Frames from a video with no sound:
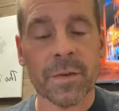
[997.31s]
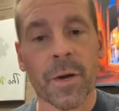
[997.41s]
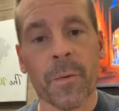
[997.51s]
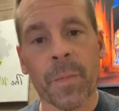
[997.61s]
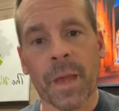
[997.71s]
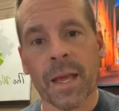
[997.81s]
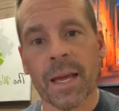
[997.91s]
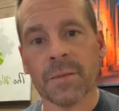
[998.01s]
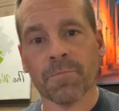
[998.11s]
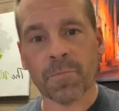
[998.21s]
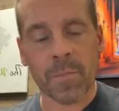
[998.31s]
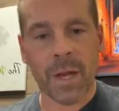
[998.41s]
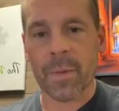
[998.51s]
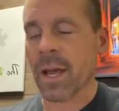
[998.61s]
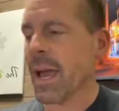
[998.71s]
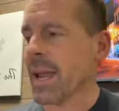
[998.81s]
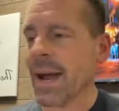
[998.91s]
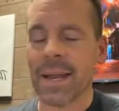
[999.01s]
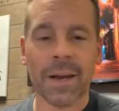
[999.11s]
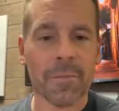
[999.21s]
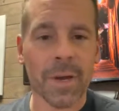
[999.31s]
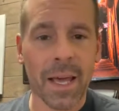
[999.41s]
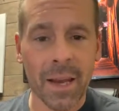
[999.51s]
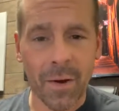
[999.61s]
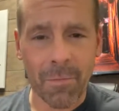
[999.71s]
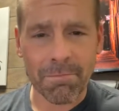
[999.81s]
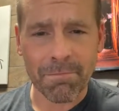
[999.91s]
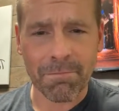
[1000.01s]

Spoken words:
So, guys, I'm going to head out of here. I'm going to head home.